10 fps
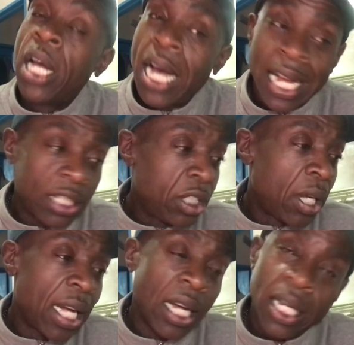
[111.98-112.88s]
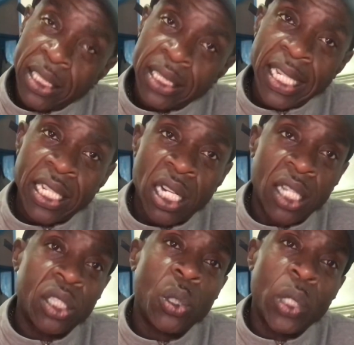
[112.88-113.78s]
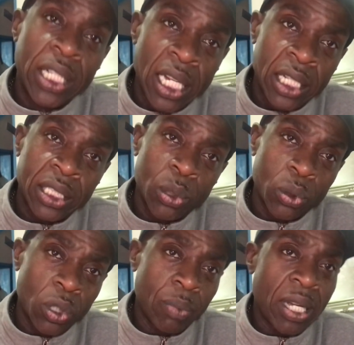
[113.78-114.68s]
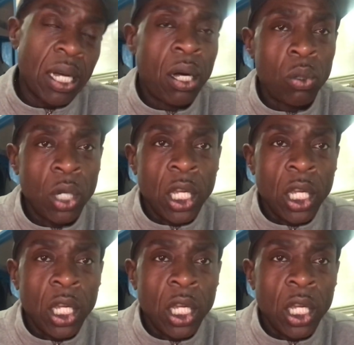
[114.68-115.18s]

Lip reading: And I heard Sadiq Khan talking earlier, talking about,